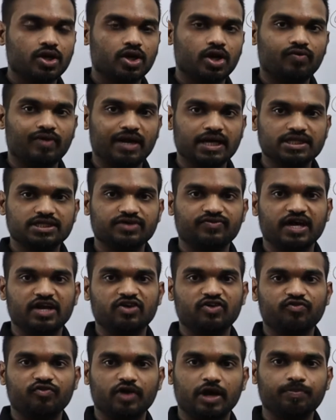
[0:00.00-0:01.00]
Now what is the
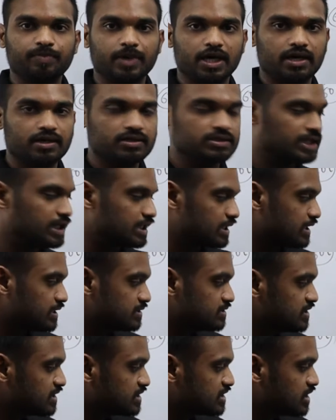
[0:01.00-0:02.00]
value of one part? That
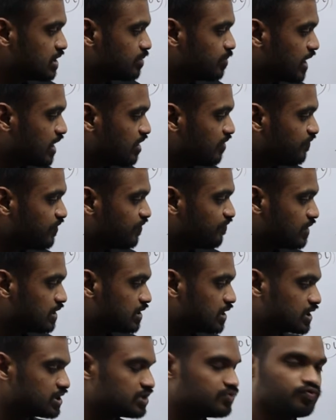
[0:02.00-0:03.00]
is 60 by
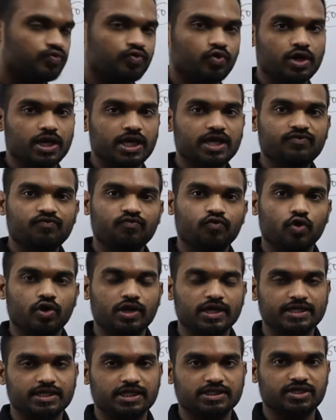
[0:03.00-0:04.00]
15, that is only 4
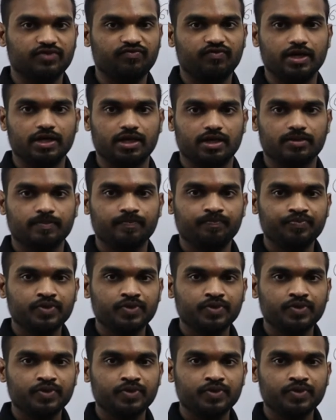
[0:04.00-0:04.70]
liters of water.